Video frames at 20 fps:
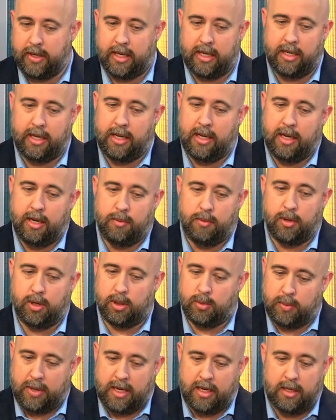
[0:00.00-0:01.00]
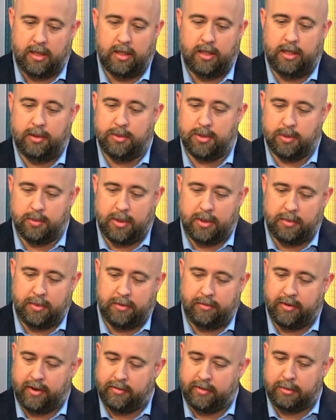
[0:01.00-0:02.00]
it, worked well. It was a win-win
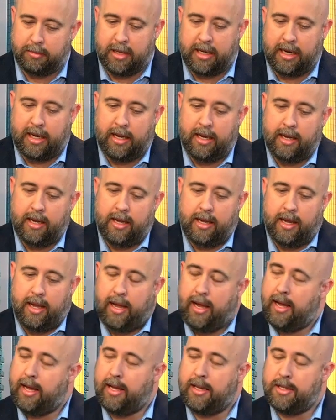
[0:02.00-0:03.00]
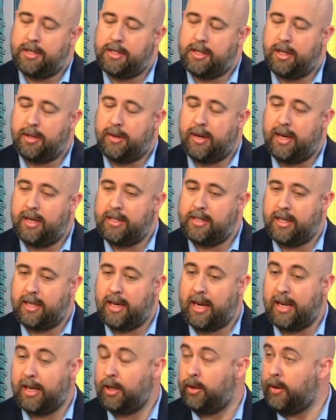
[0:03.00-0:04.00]
for everybody. And so I said,
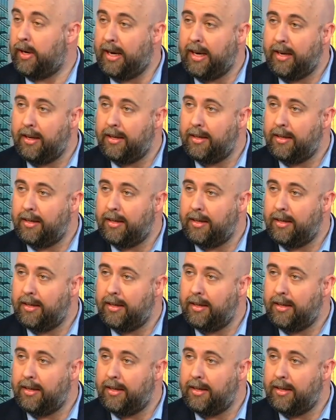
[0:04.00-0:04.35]
I agree.